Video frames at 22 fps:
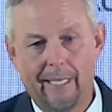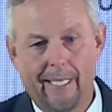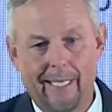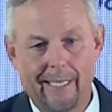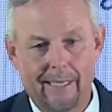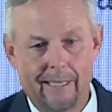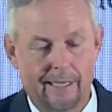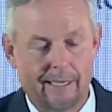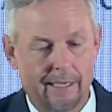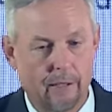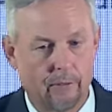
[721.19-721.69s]

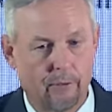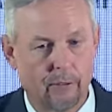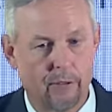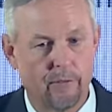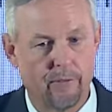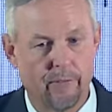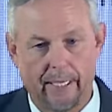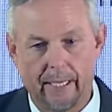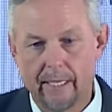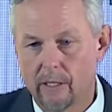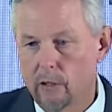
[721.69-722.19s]
as different
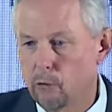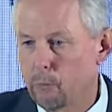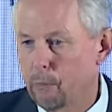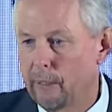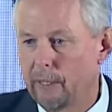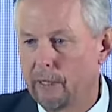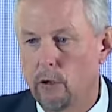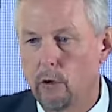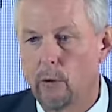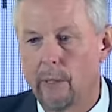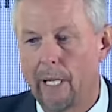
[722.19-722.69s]
vendors
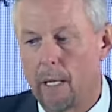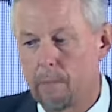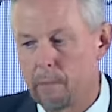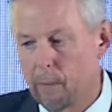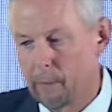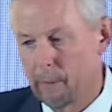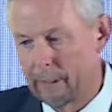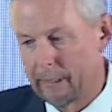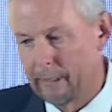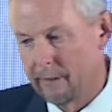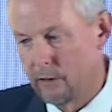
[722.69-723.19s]
bring new
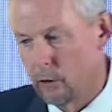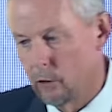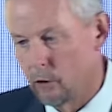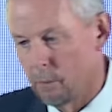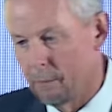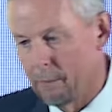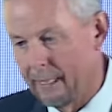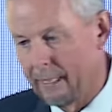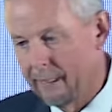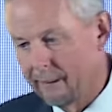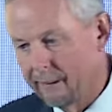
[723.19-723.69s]
capability to
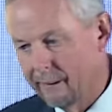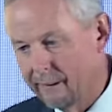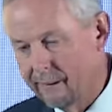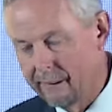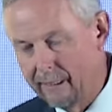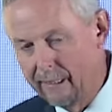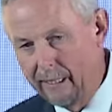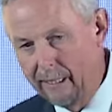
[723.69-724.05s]
market.